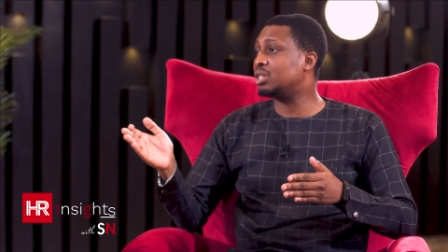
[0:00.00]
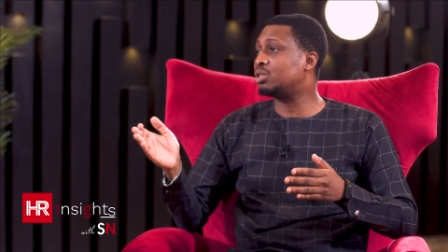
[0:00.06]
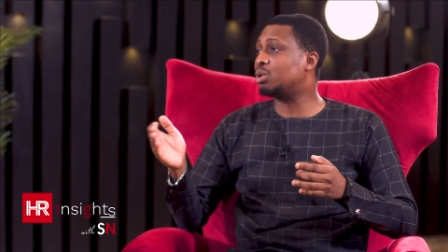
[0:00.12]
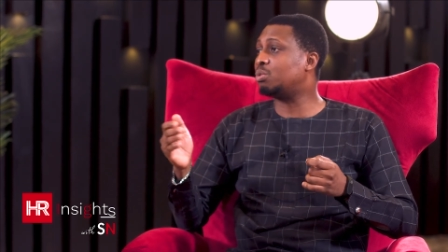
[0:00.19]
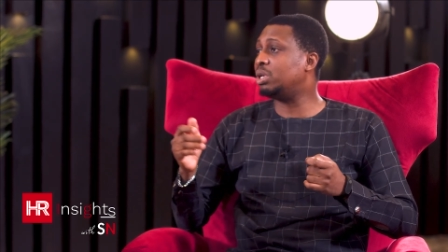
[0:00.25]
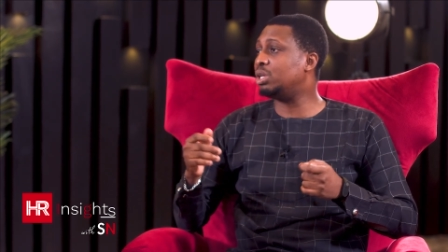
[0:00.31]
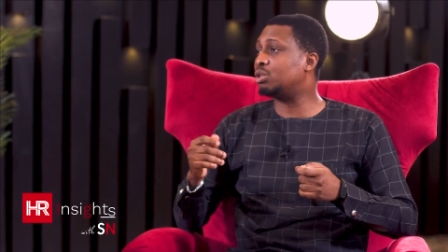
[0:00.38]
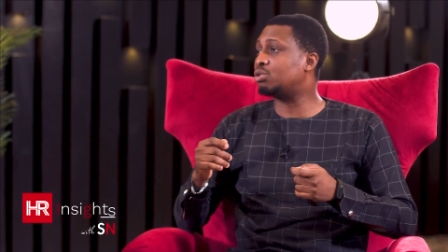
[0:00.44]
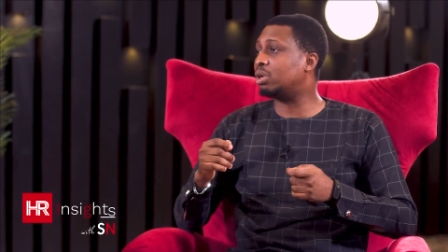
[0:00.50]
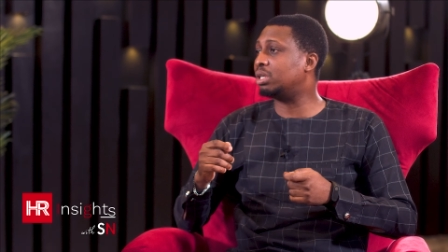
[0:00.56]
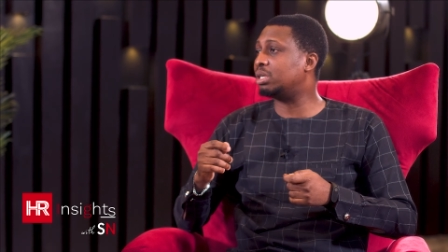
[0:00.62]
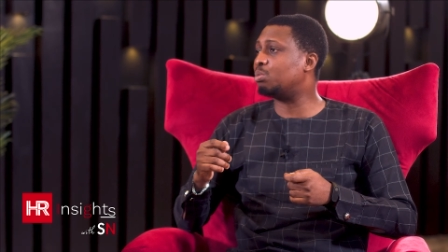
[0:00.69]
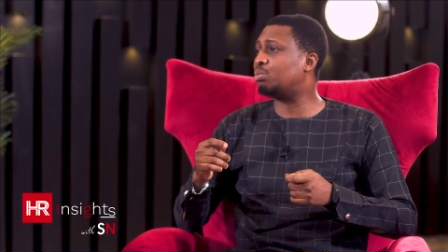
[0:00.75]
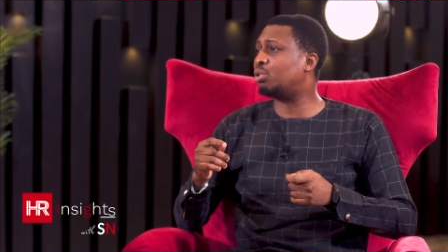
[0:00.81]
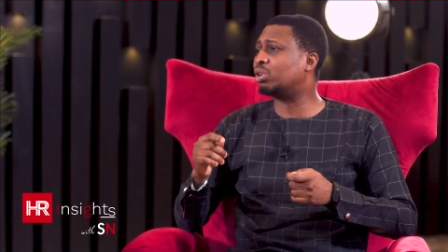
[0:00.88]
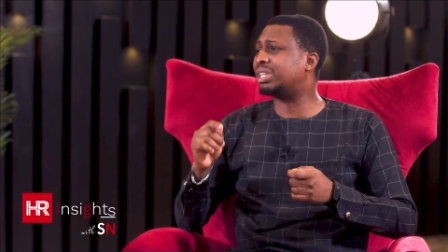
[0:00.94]
So we need
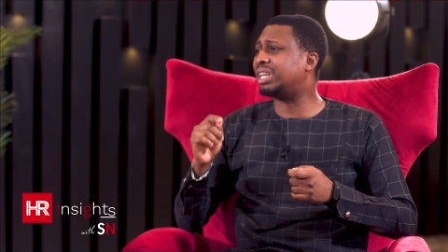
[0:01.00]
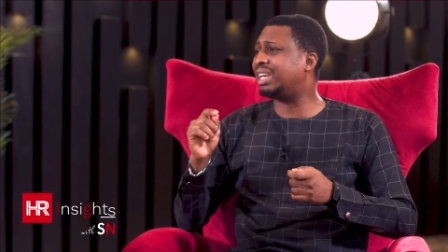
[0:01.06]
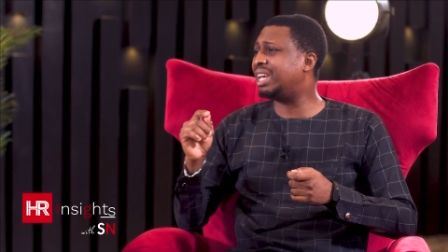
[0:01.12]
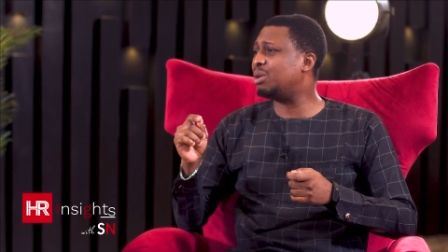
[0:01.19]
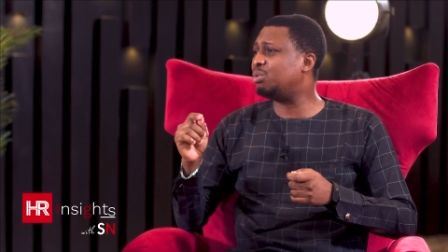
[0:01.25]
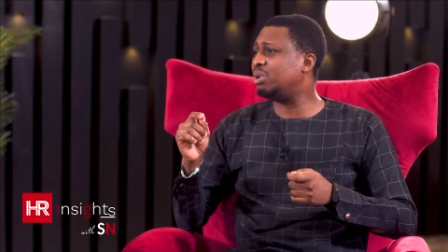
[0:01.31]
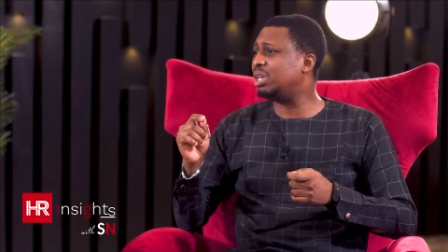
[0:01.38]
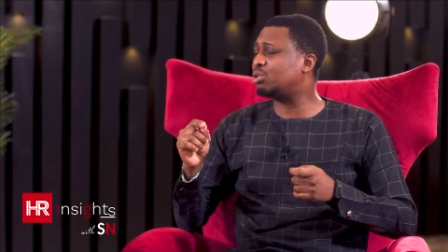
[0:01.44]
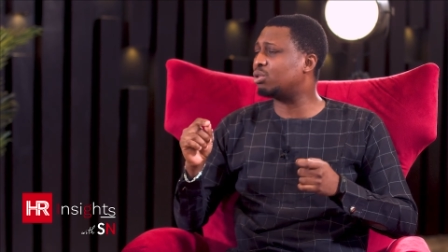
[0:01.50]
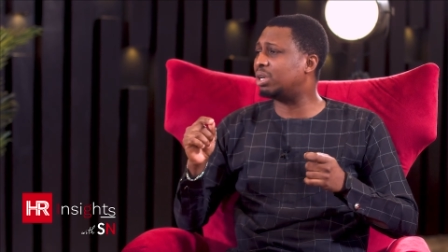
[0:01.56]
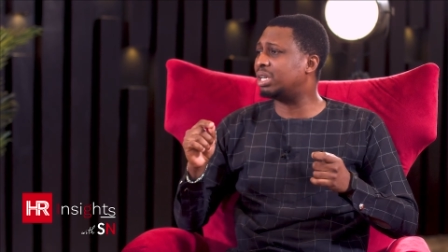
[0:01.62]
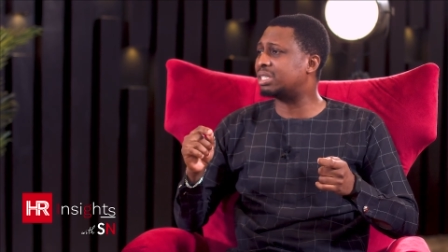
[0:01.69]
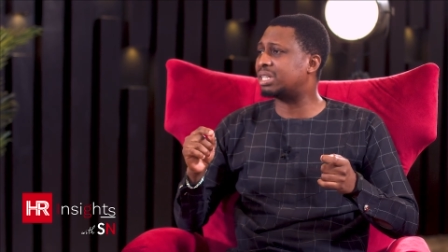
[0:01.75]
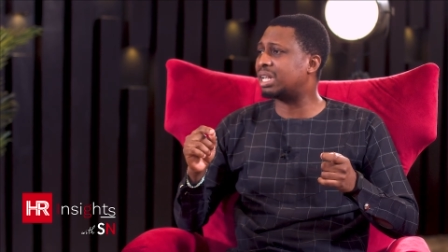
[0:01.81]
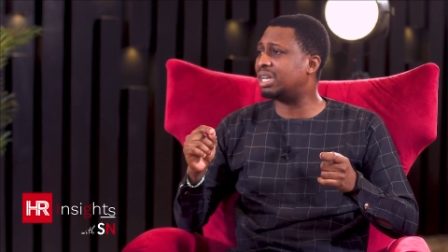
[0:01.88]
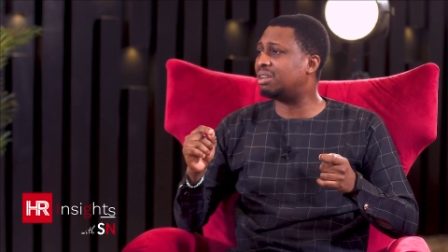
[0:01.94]
to, but again, we need to
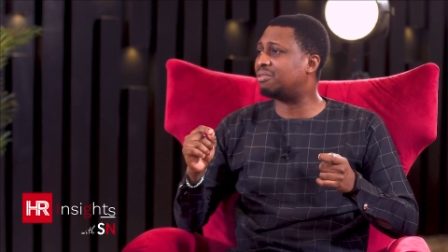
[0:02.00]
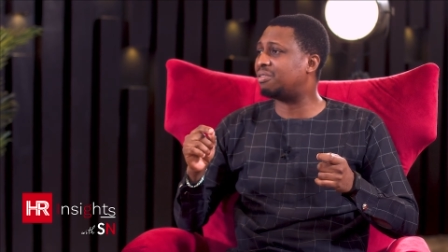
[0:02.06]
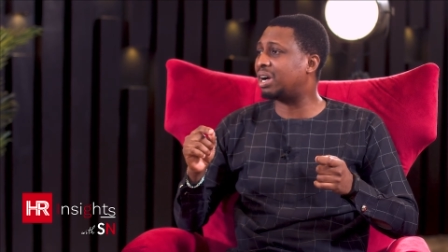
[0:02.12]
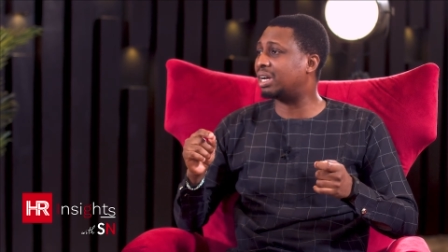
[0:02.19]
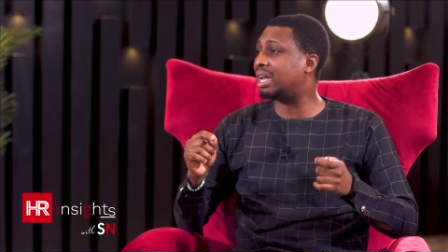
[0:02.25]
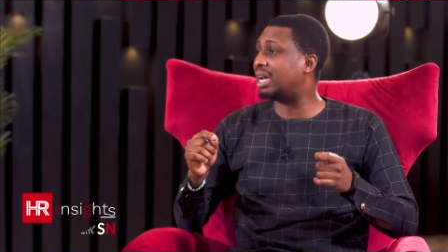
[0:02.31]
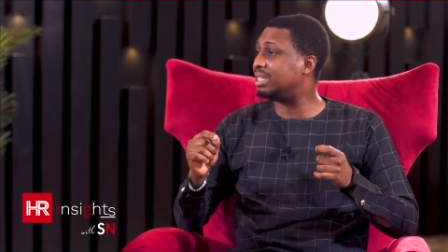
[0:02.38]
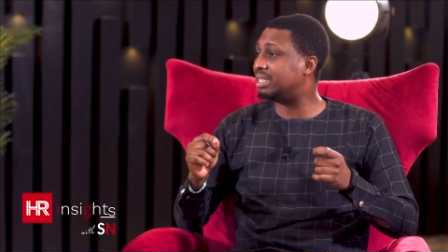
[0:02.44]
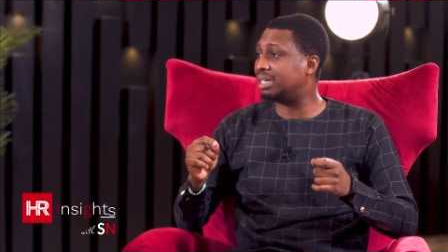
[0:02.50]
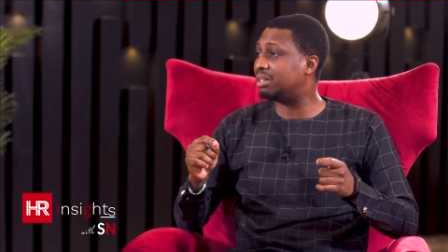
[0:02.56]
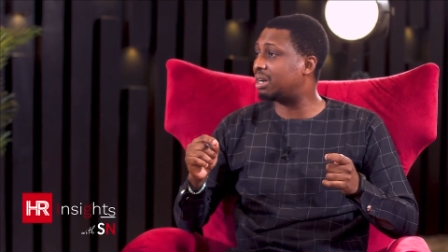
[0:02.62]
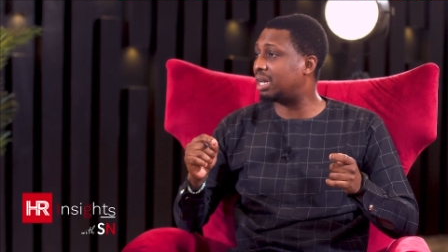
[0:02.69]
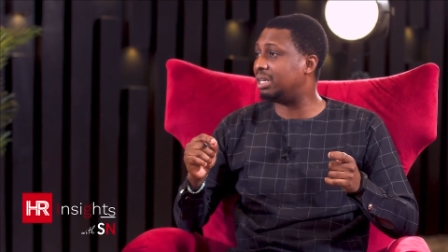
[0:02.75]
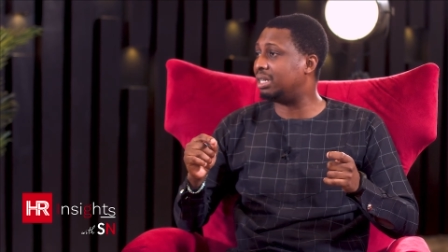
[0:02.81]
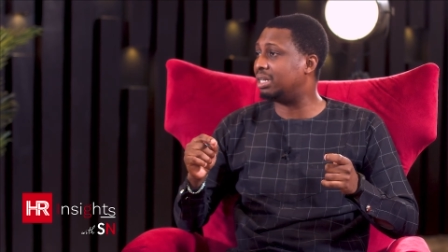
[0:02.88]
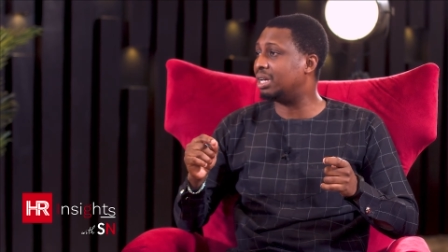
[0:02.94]
understand the fact that
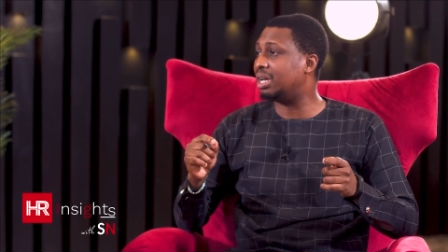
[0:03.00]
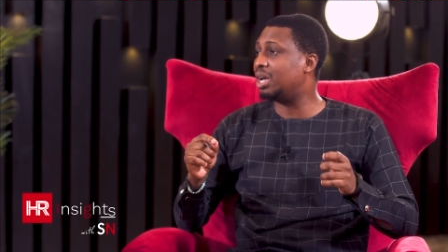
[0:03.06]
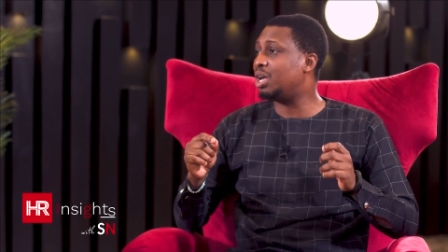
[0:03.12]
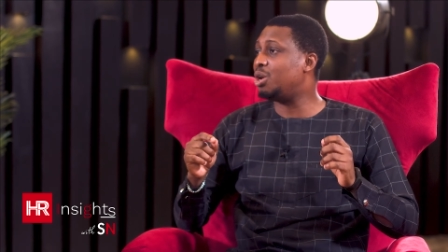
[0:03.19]
generally,